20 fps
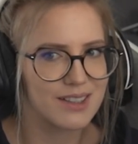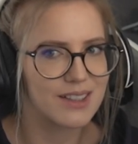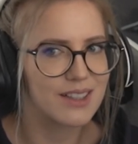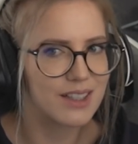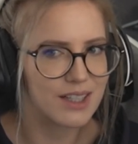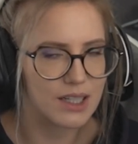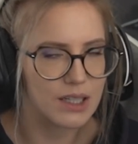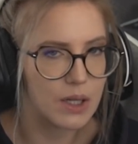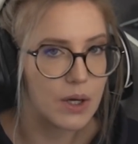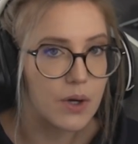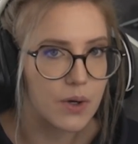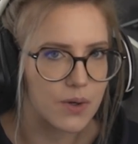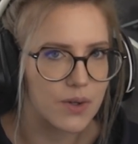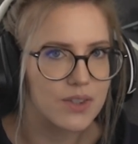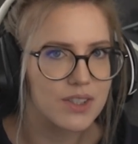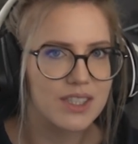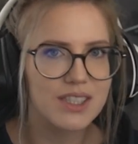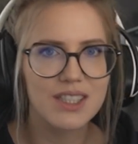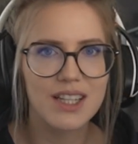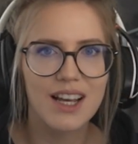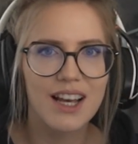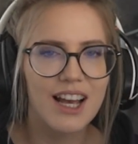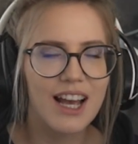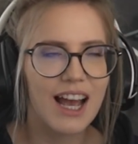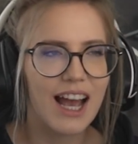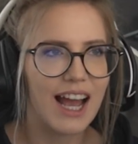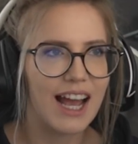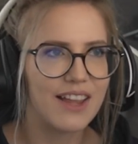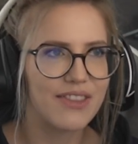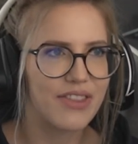close,
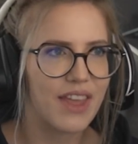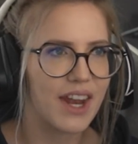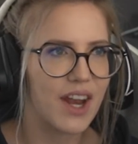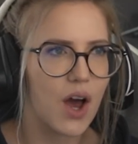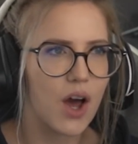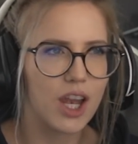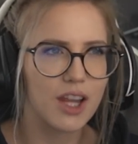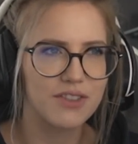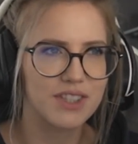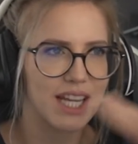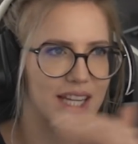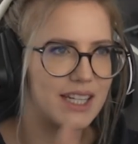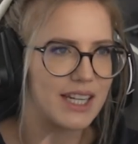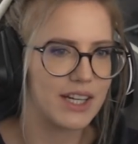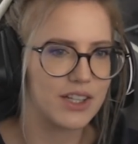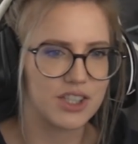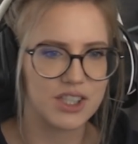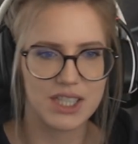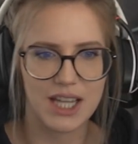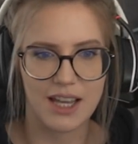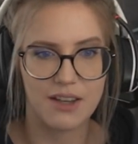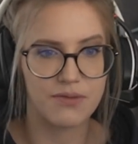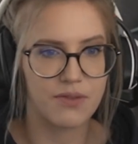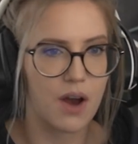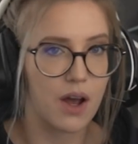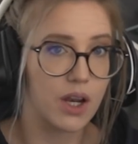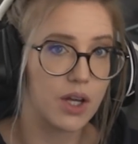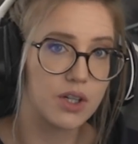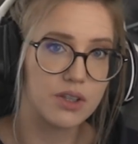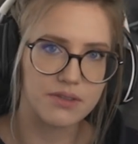and then all of a sudden they just like
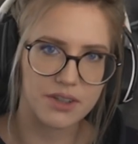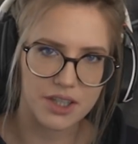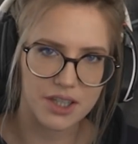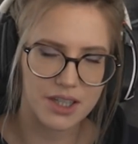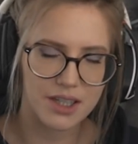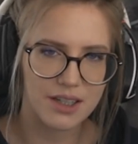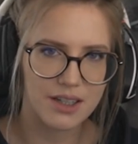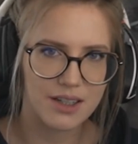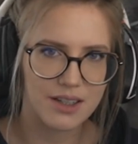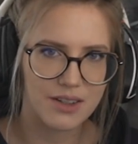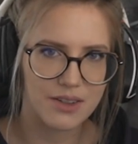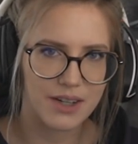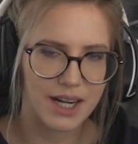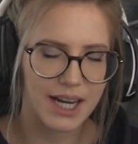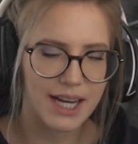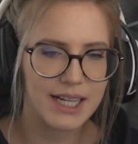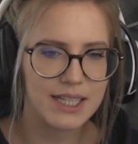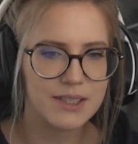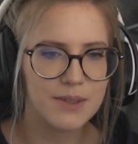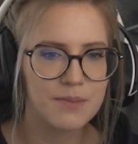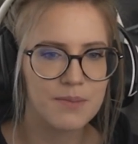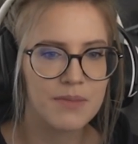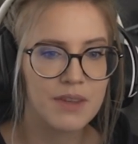fall over, right?